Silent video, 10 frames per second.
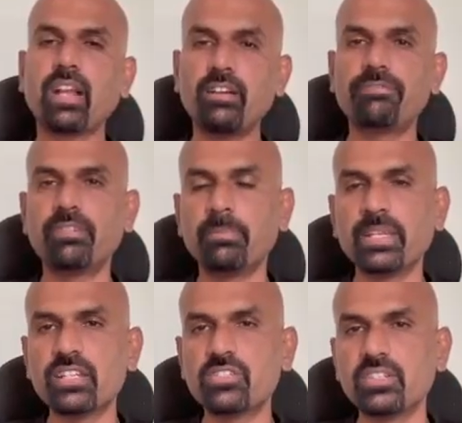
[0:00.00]
of
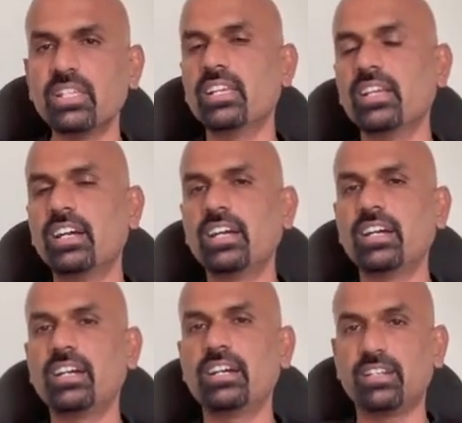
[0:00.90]
PhD
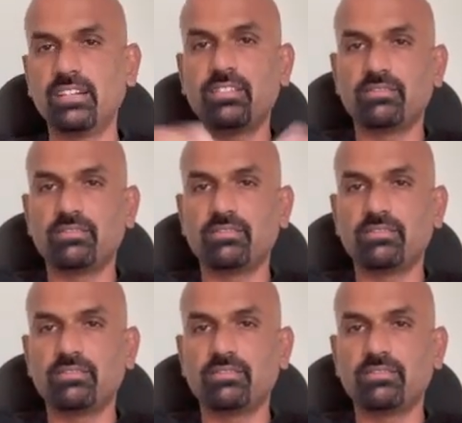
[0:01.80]
uh,